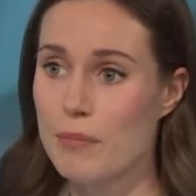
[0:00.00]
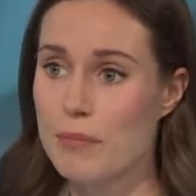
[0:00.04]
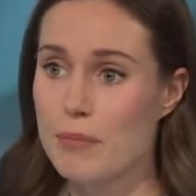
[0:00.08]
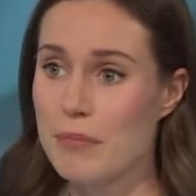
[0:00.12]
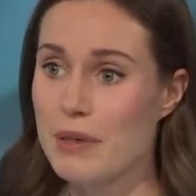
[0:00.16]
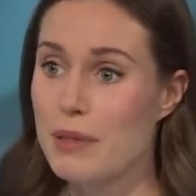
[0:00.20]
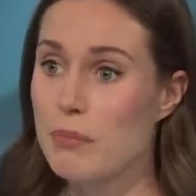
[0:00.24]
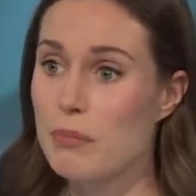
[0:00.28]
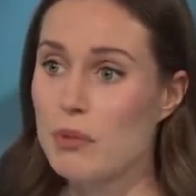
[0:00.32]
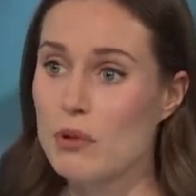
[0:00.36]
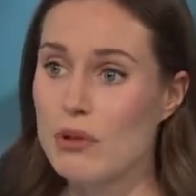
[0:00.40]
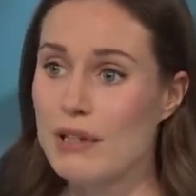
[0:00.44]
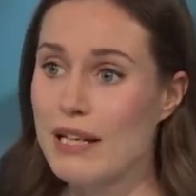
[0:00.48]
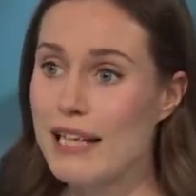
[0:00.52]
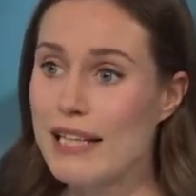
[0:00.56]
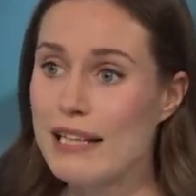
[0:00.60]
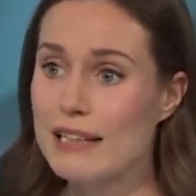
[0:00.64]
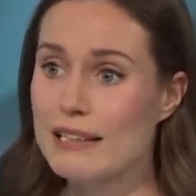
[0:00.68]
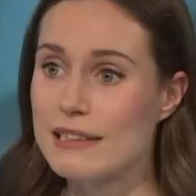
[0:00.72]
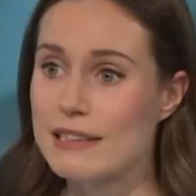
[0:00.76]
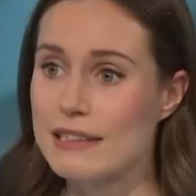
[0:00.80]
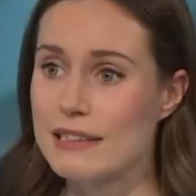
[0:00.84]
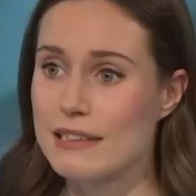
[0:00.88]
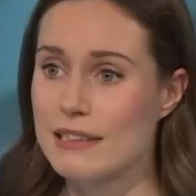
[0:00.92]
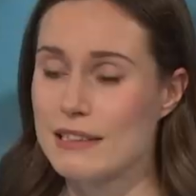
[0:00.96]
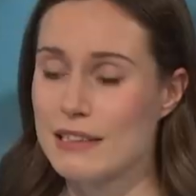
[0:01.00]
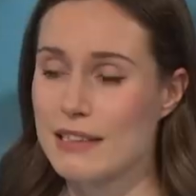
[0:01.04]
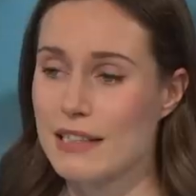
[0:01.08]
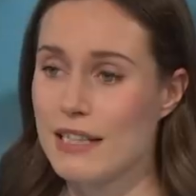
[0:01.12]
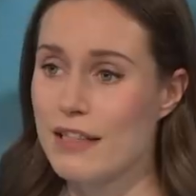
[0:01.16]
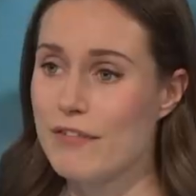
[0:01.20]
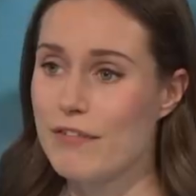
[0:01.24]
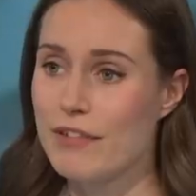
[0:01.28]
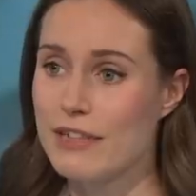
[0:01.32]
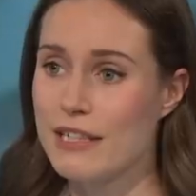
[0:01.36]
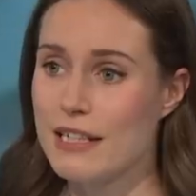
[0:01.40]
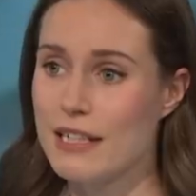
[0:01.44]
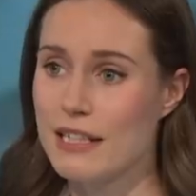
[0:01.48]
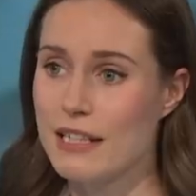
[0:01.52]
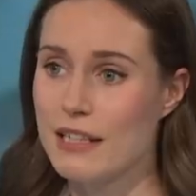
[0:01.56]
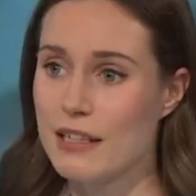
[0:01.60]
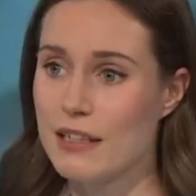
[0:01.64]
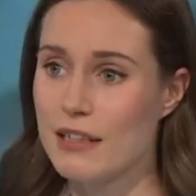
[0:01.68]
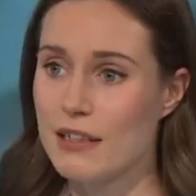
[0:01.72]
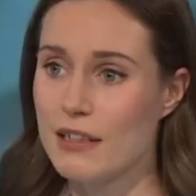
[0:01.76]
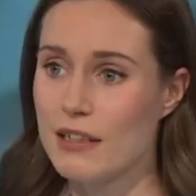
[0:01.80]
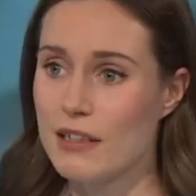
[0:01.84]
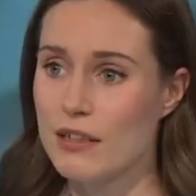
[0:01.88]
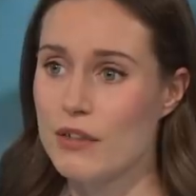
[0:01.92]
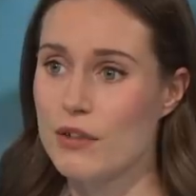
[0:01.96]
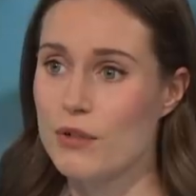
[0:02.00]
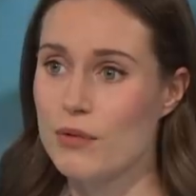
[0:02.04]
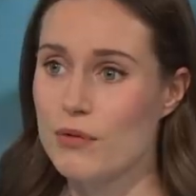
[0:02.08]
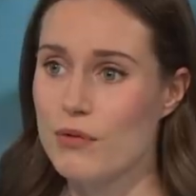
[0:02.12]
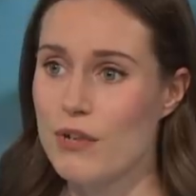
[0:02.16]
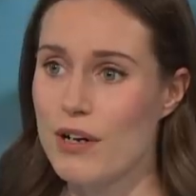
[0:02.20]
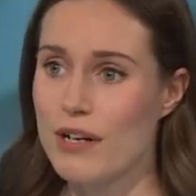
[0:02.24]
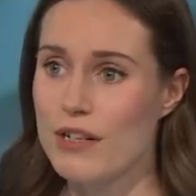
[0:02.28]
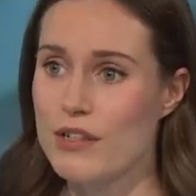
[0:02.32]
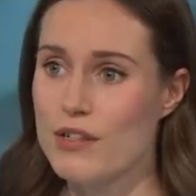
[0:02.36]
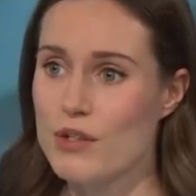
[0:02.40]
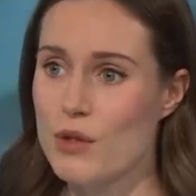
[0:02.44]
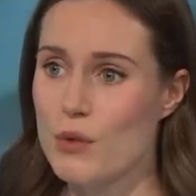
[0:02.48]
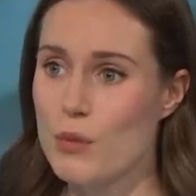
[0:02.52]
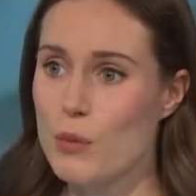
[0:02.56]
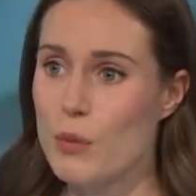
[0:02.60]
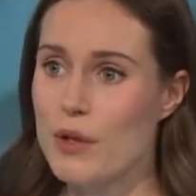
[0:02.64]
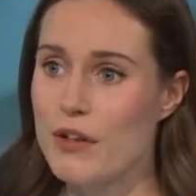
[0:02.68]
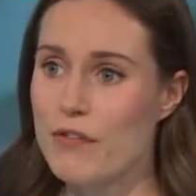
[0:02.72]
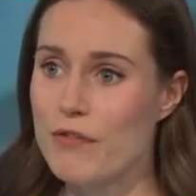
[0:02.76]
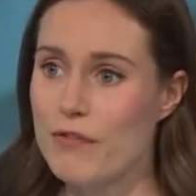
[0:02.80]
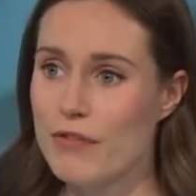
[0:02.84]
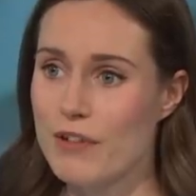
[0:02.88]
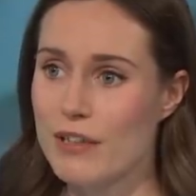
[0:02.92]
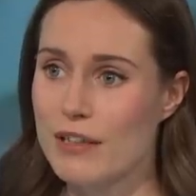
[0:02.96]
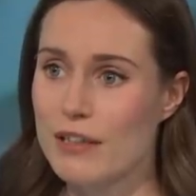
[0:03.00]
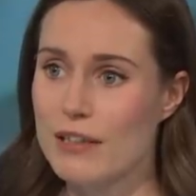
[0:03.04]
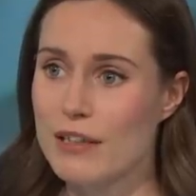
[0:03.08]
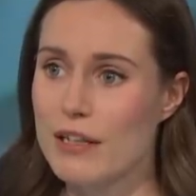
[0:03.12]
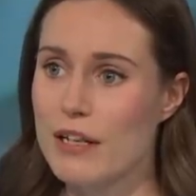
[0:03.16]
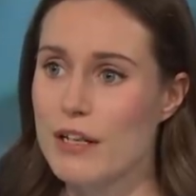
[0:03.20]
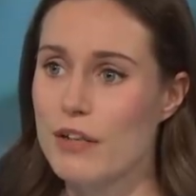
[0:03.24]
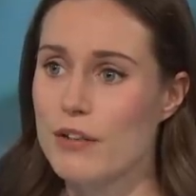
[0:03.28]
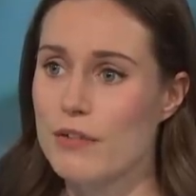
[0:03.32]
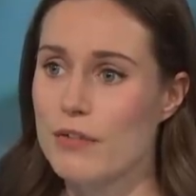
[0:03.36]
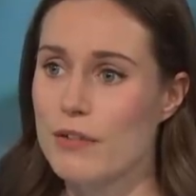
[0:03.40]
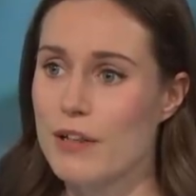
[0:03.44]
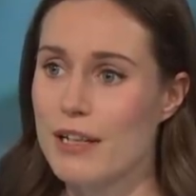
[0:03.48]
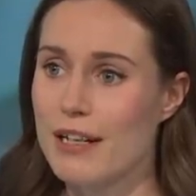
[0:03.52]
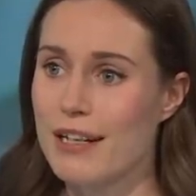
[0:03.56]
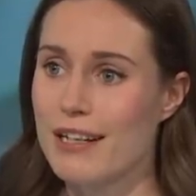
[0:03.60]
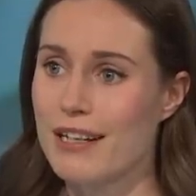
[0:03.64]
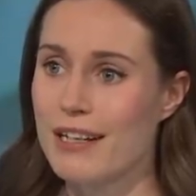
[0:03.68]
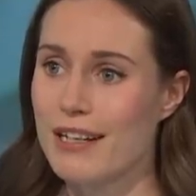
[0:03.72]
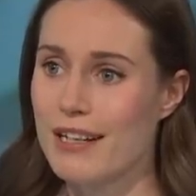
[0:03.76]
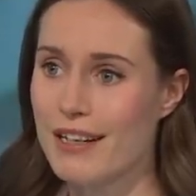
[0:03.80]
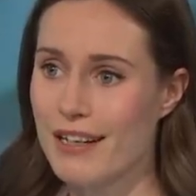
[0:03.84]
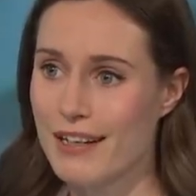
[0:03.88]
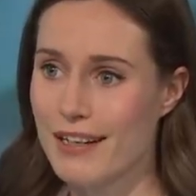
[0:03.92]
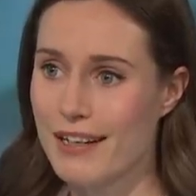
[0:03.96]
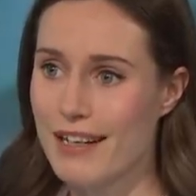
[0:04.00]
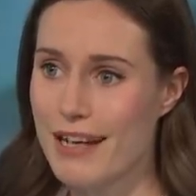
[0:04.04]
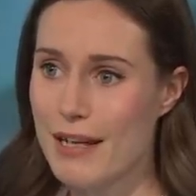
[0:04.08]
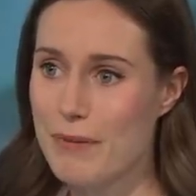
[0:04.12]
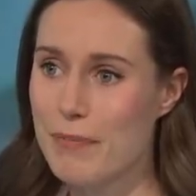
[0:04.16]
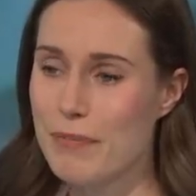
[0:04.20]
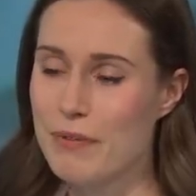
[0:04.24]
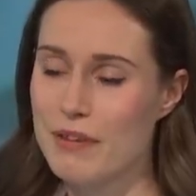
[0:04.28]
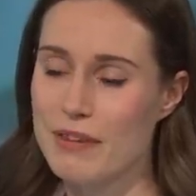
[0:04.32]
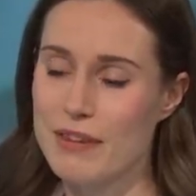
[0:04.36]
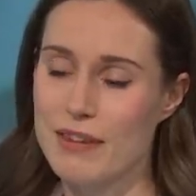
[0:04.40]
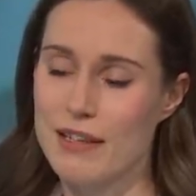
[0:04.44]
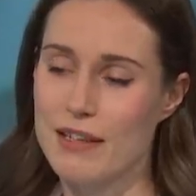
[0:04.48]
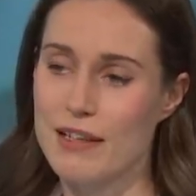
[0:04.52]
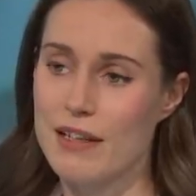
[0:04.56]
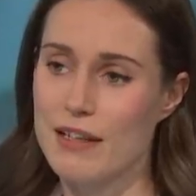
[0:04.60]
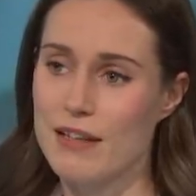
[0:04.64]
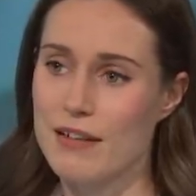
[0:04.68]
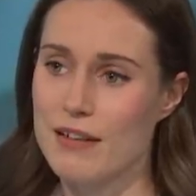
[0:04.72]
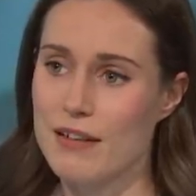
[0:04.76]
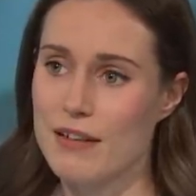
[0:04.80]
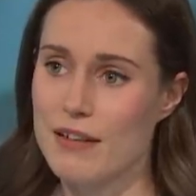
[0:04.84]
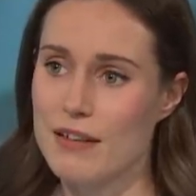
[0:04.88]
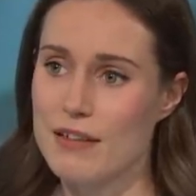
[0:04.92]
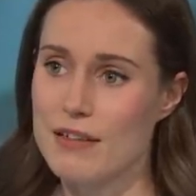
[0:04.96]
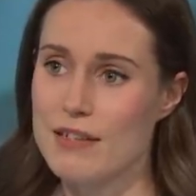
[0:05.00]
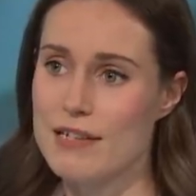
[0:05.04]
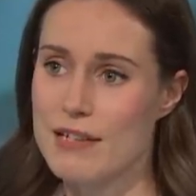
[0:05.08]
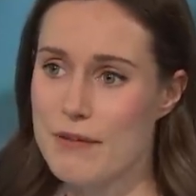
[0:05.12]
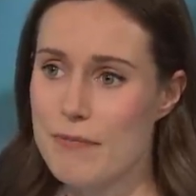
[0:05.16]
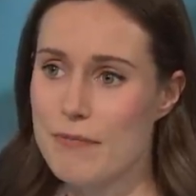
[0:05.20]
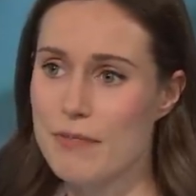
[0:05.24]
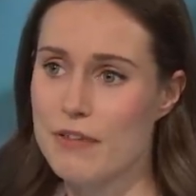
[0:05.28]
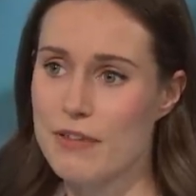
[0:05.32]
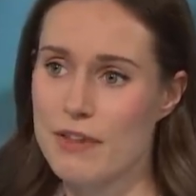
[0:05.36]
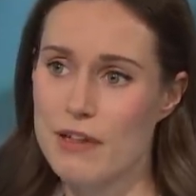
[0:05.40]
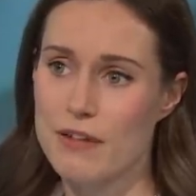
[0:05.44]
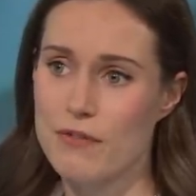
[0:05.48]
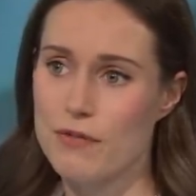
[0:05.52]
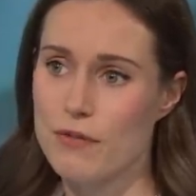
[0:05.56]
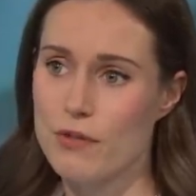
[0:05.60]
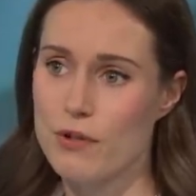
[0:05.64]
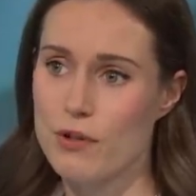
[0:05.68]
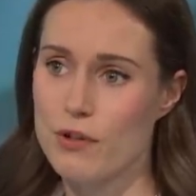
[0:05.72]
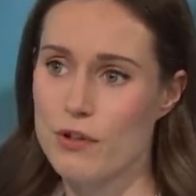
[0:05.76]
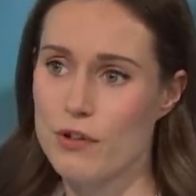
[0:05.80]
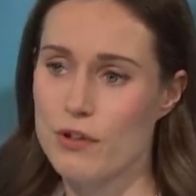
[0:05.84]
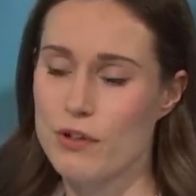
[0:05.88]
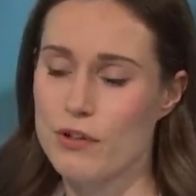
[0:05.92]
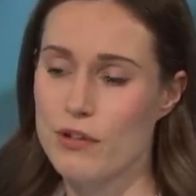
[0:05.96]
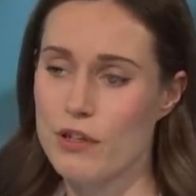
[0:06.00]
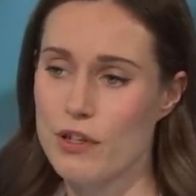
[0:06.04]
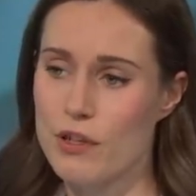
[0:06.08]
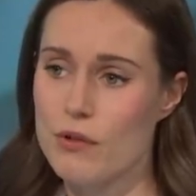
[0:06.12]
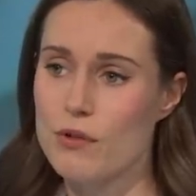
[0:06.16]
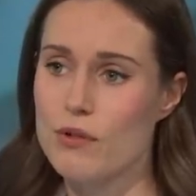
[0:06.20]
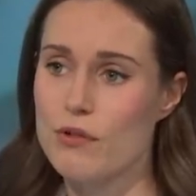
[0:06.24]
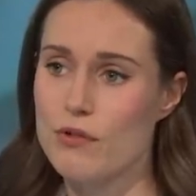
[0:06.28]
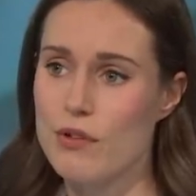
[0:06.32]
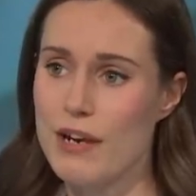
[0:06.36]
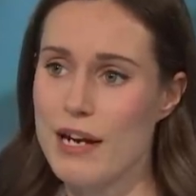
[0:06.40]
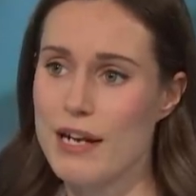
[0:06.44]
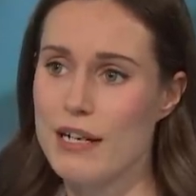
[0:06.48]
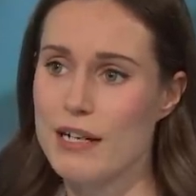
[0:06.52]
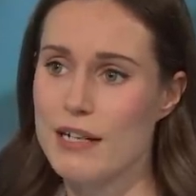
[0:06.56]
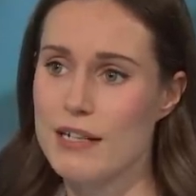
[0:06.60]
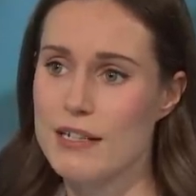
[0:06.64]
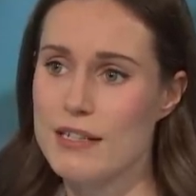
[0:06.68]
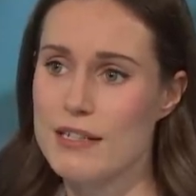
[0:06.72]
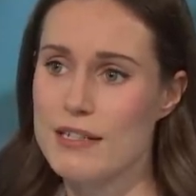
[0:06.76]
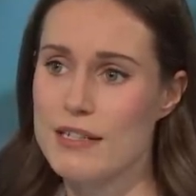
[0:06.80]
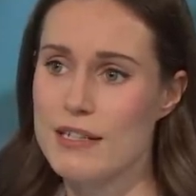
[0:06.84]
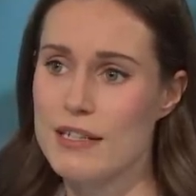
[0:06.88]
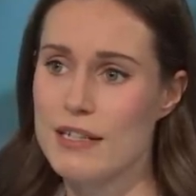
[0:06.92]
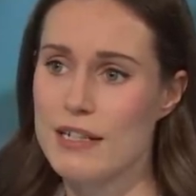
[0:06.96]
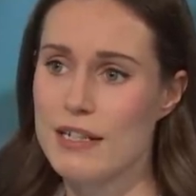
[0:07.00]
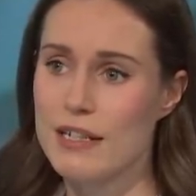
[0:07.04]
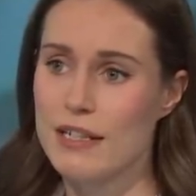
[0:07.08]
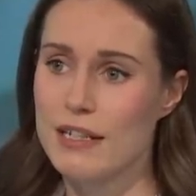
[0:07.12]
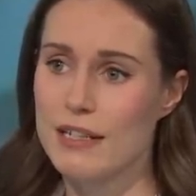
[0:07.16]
people killed every day in Ukraine. So we feel a lot of empathy and sympathy for the Ukrainians.